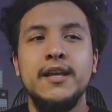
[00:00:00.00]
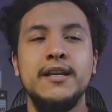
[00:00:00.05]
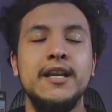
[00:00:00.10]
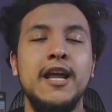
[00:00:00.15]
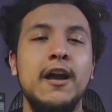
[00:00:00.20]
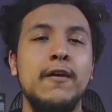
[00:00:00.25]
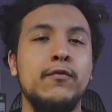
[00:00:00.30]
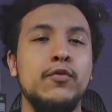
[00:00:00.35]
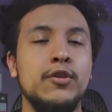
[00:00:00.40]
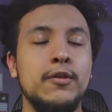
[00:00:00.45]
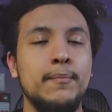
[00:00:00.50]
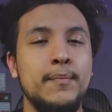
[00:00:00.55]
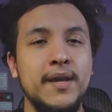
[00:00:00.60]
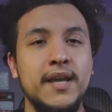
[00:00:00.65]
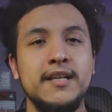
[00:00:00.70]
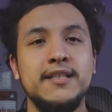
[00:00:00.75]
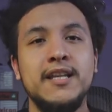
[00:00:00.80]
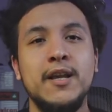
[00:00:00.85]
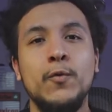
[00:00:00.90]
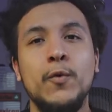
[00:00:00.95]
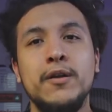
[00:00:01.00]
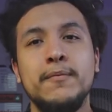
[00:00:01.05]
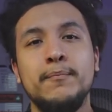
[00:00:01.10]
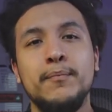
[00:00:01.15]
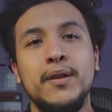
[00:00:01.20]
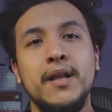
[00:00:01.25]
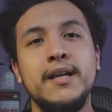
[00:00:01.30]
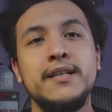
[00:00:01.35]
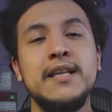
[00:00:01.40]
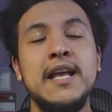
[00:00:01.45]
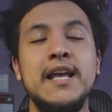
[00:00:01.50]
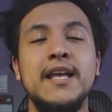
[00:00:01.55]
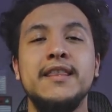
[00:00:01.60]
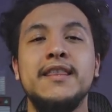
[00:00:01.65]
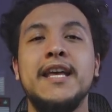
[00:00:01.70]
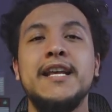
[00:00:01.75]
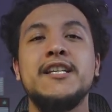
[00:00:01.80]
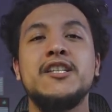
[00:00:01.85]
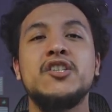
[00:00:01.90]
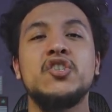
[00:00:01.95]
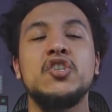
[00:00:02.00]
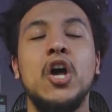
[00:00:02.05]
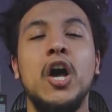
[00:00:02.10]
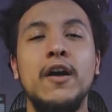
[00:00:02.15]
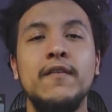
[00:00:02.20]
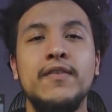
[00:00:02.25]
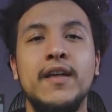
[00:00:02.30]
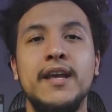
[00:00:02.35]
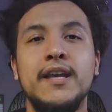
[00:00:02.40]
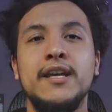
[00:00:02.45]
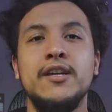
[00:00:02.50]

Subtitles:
Now for the PSA 1 Plus, they solved that